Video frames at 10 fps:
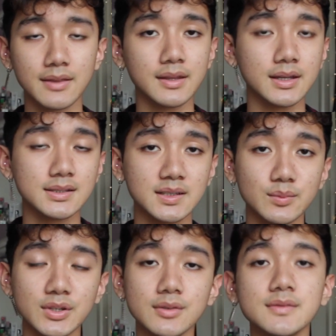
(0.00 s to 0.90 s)
I think it's going
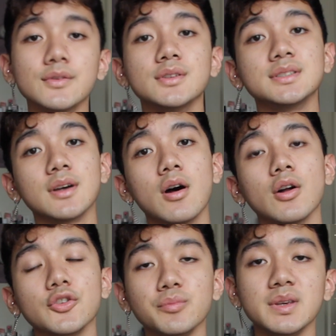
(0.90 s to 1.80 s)
to be useful to
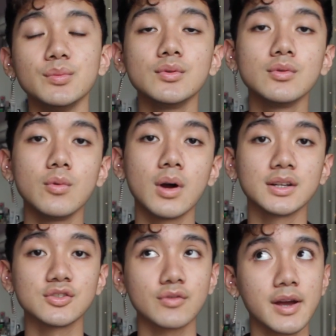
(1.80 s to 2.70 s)
all you people who
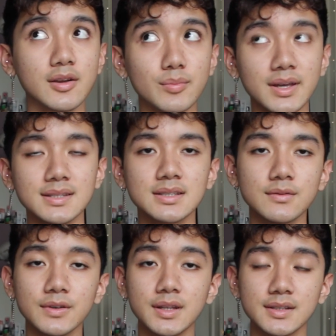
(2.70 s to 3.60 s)
want to try your best
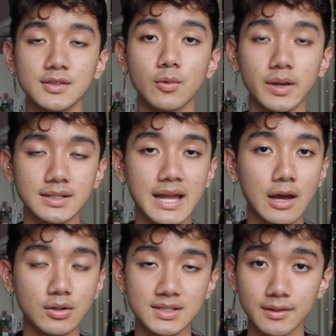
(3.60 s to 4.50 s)
to finesse your way
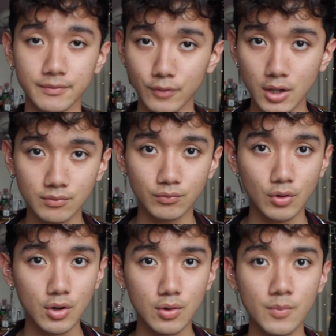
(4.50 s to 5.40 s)
down to the front
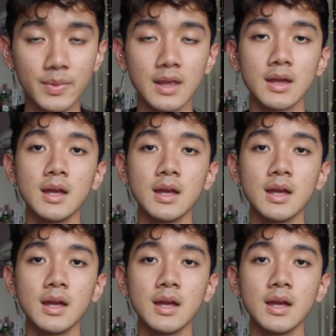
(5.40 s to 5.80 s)
row.